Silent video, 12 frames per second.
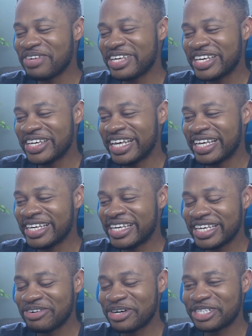he
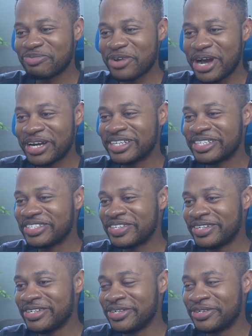he was brought on
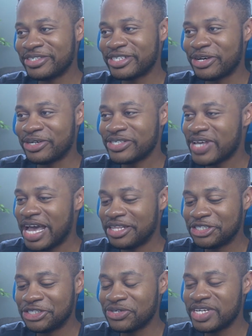to do. So so yeah,
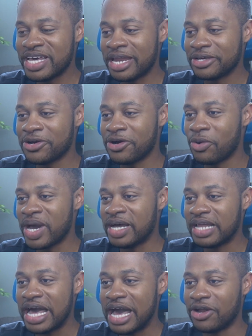the shoot didn't go
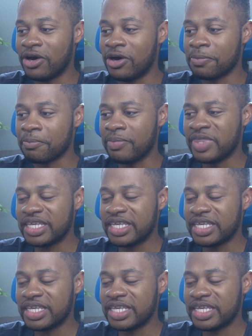well at all.